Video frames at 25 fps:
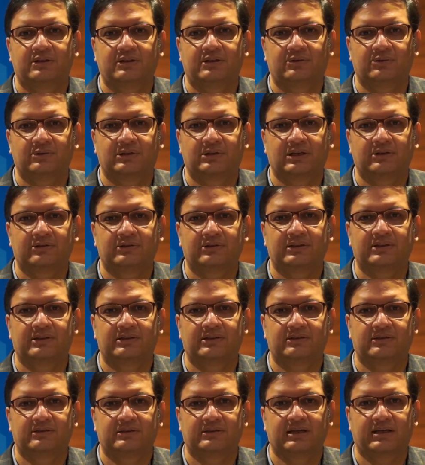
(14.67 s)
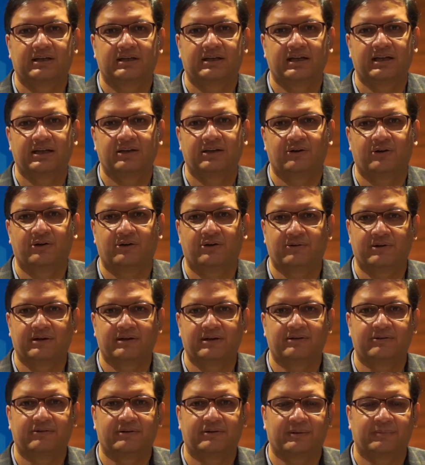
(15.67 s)
2013 or
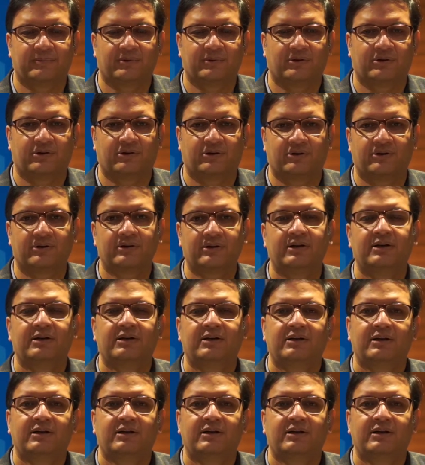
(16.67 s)
12, if I am not wrong.